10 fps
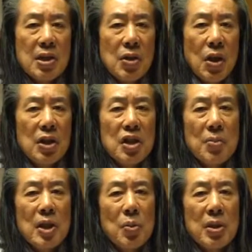So not
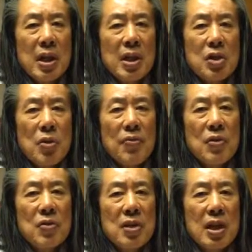so much what the English
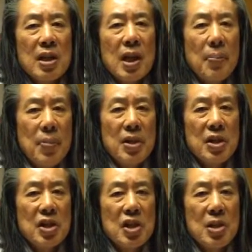Revolution
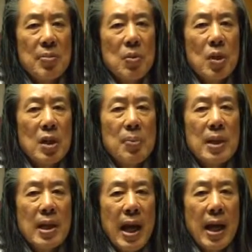accomplished, but what it
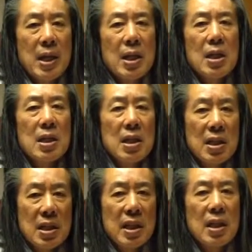began to
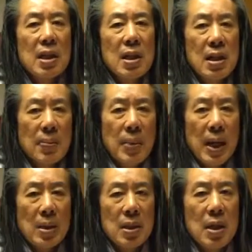think
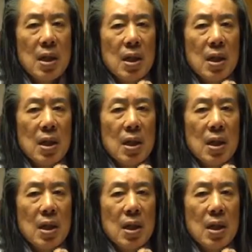about.